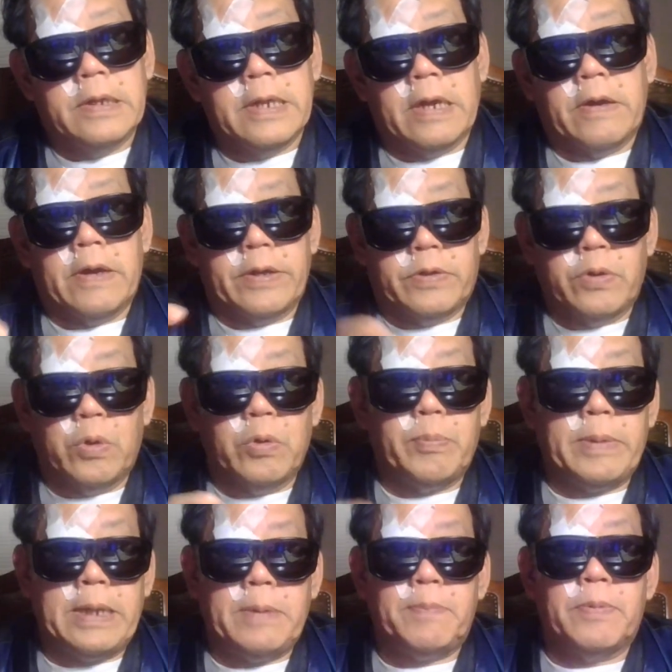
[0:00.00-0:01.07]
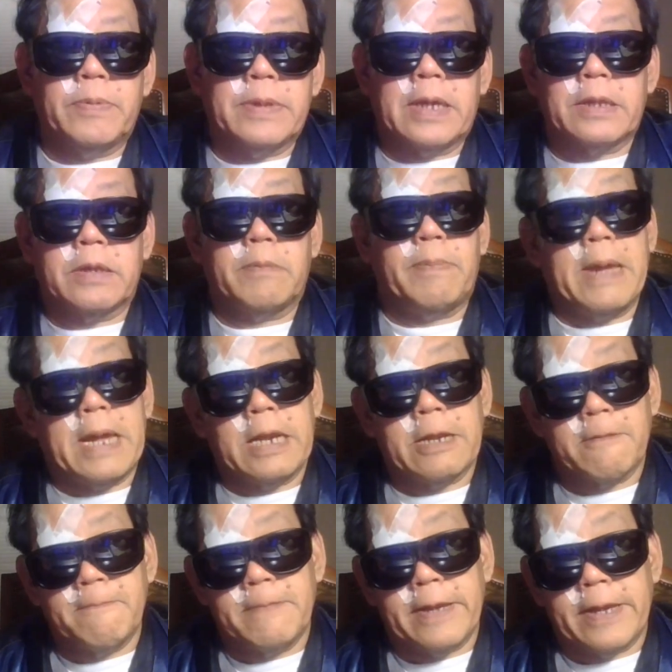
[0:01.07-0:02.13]
Now, I told people not to
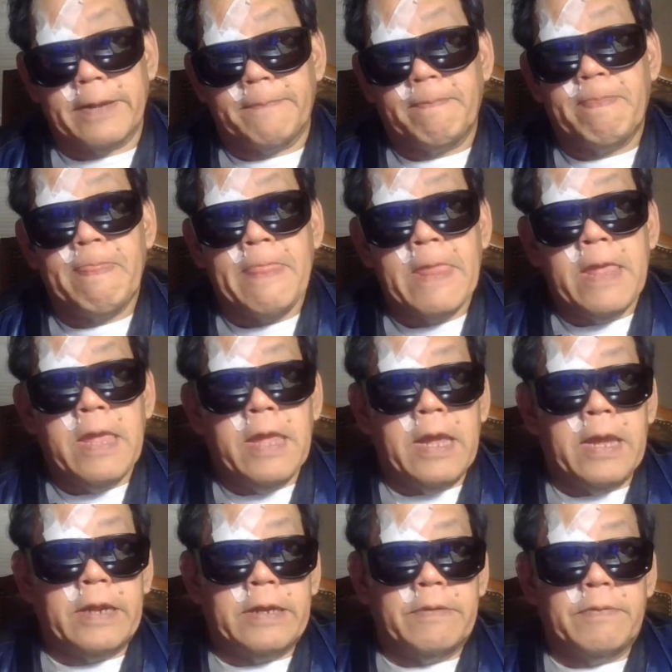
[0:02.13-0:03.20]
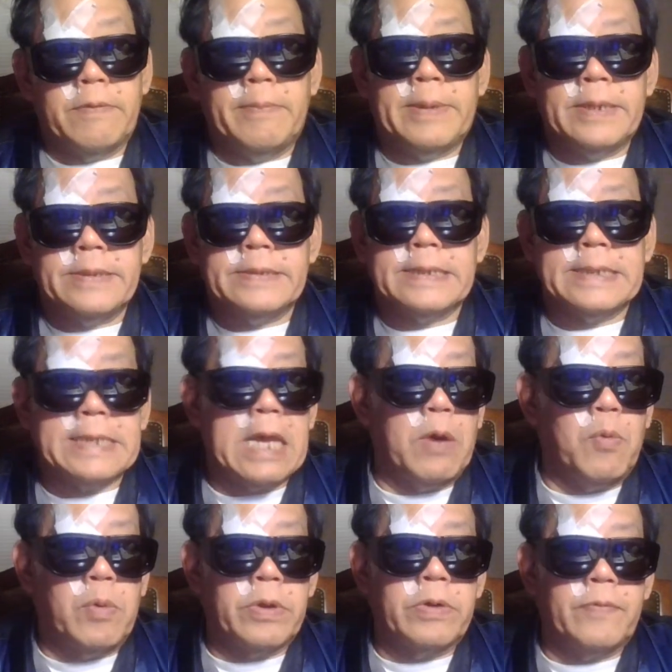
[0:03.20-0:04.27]
panic buy, and everybody says
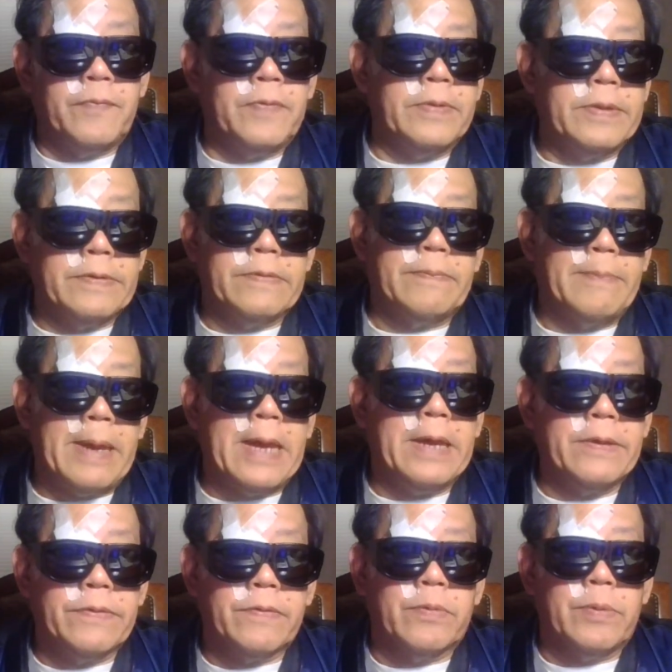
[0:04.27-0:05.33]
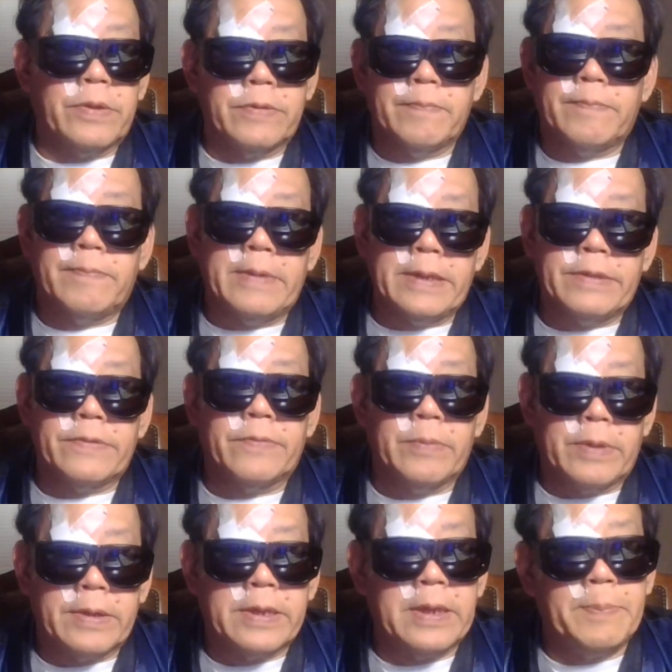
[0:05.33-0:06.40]
how wonderful this mask was by this
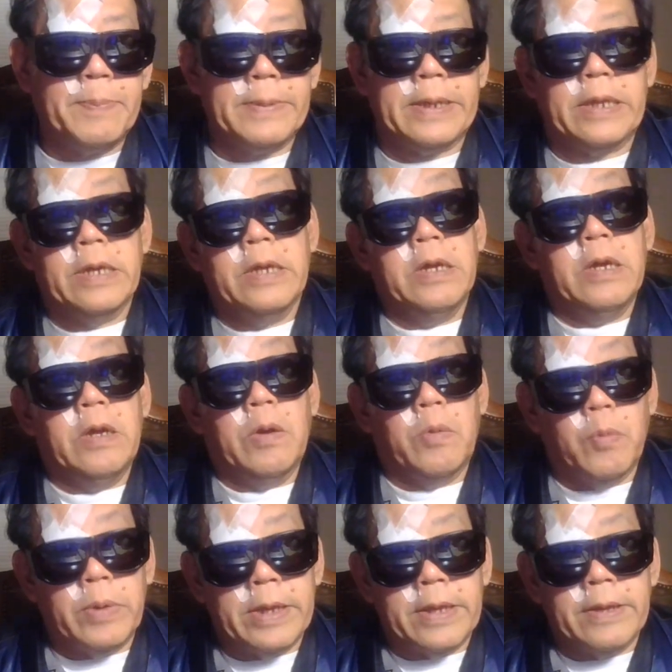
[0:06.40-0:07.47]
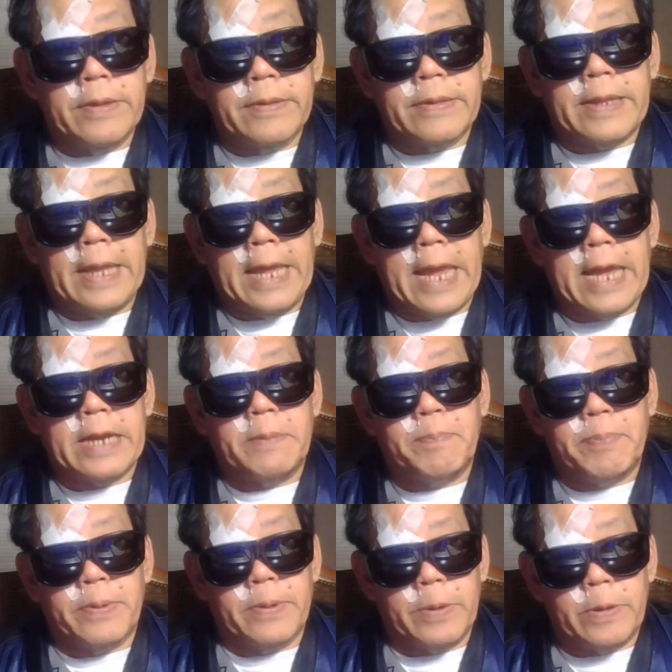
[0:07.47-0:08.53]
one company. Well, they had a
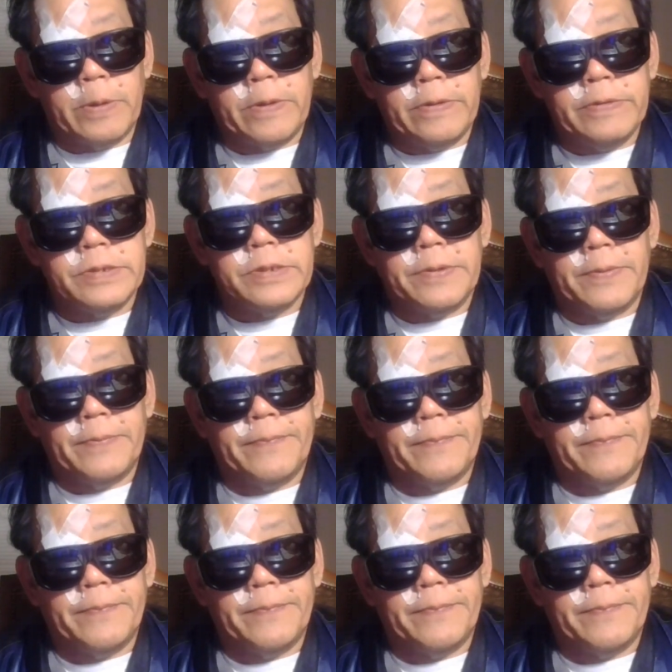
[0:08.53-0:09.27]
purge.